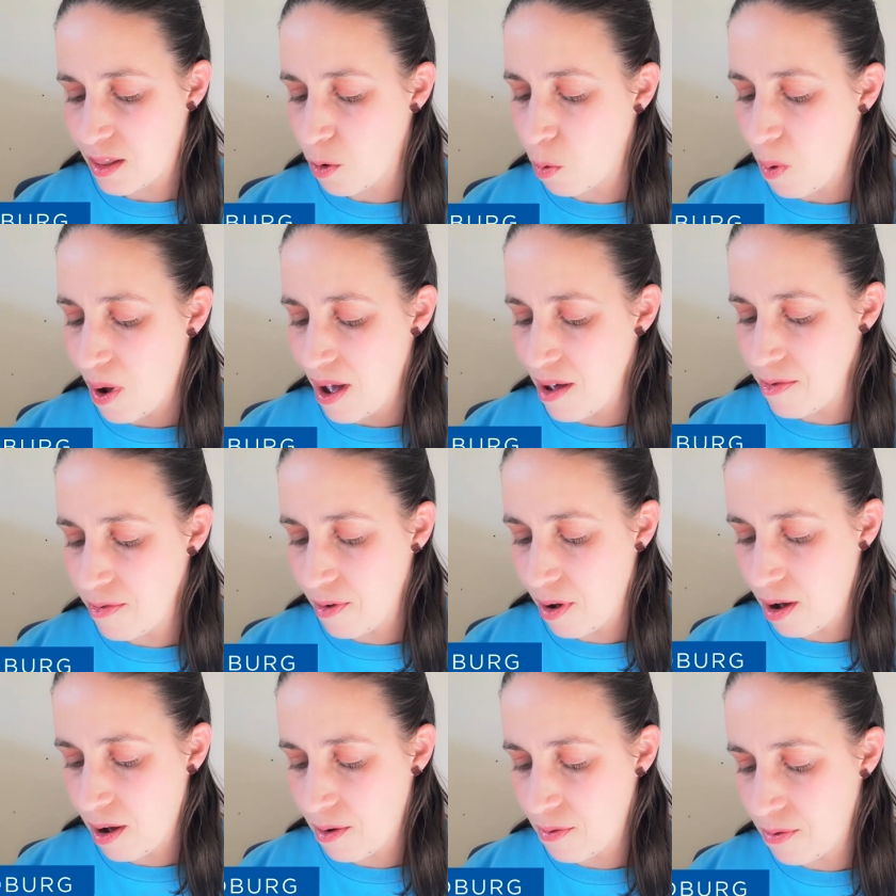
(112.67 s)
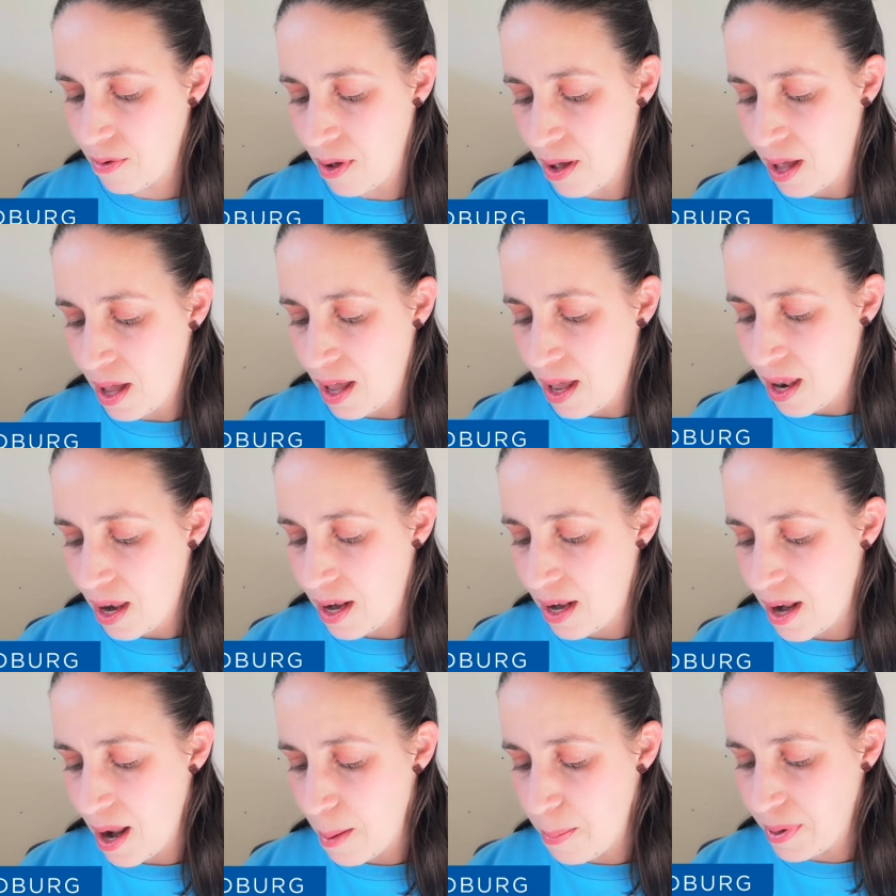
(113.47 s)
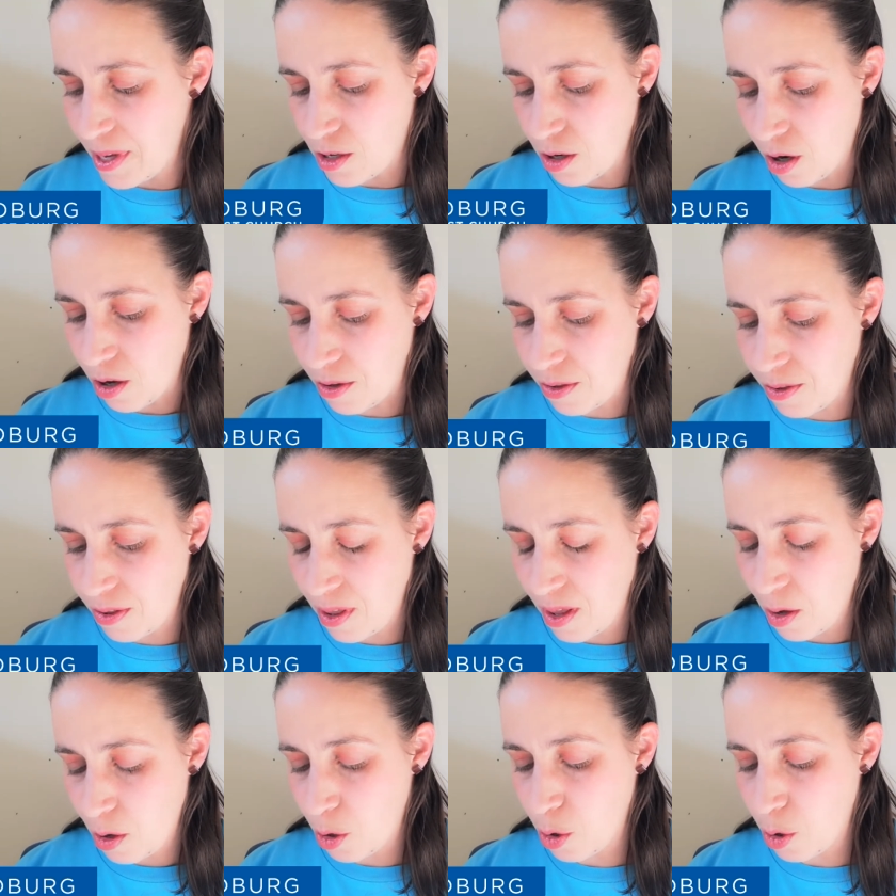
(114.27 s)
the wife of Lapidoth,